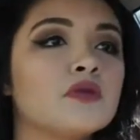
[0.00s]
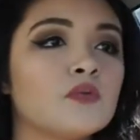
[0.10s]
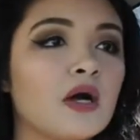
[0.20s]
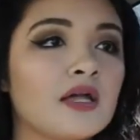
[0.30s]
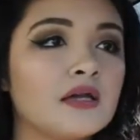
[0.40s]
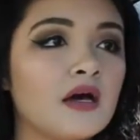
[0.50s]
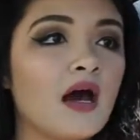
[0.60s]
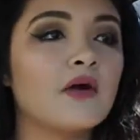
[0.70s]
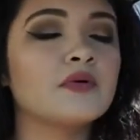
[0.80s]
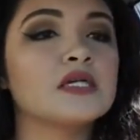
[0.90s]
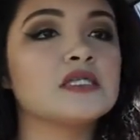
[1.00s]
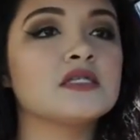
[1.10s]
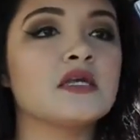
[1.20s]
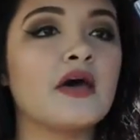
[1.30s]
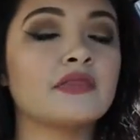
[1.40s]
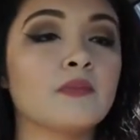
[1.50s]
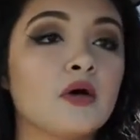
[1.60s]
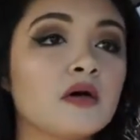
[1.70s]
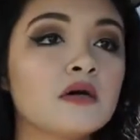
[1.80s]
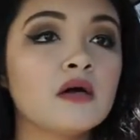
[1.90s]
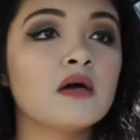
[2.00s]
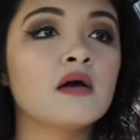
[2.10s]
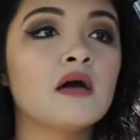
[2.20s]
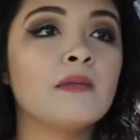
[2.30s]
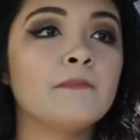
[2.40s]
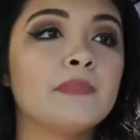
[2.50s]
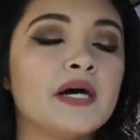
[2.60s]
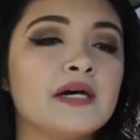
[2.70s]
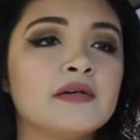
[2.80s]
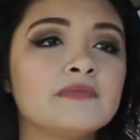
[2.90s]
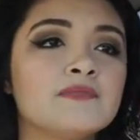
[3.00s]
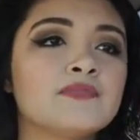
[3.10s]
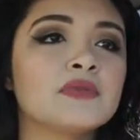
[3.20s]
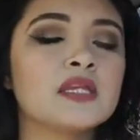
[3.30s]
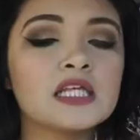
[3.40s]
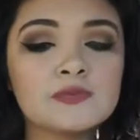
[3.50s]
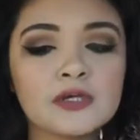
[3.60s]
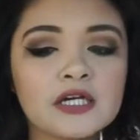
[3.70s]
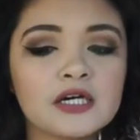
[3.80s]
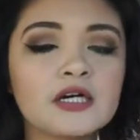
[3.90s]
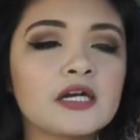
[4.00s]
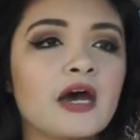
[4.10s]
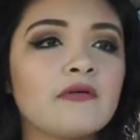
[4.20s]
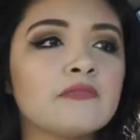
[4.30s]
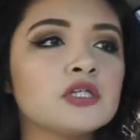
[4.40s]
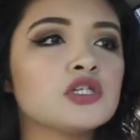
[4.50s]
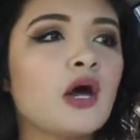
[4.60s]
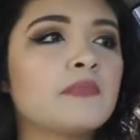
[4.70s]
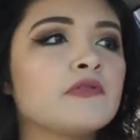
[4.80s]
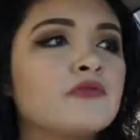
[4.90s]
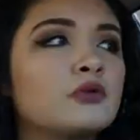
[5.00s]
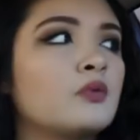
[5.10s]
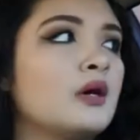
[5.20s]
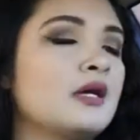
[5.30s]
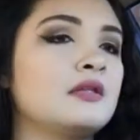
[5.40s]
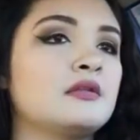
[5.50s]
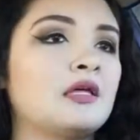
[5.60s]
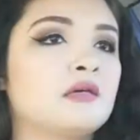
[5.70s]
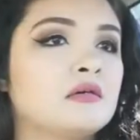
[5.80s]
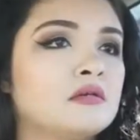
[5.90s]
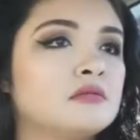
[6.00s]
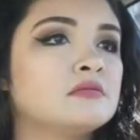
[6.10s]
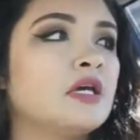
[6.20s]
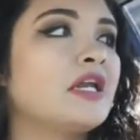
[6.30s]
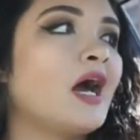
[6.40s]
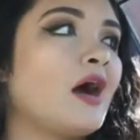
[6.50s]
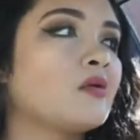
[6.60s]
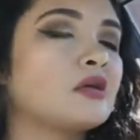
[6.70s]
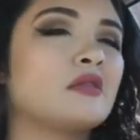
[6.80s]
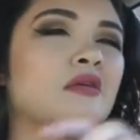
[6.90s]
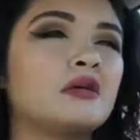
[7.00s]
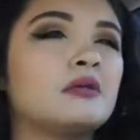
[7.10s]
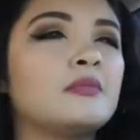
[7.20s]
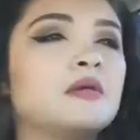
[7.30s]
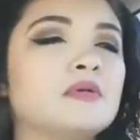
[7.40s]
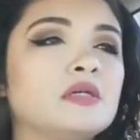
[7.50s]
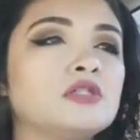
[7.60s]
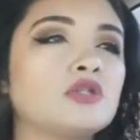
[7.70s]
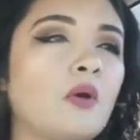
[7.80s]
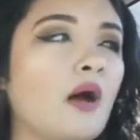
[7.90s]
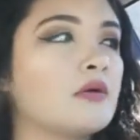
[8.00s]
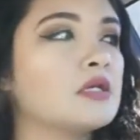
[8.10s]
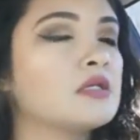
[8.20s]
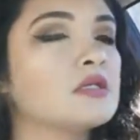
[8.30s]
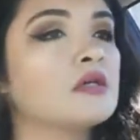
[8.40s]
when I was at the mall. But that's pretty good. I've been shopping for what, like an hour and 30, maybe 2 hours.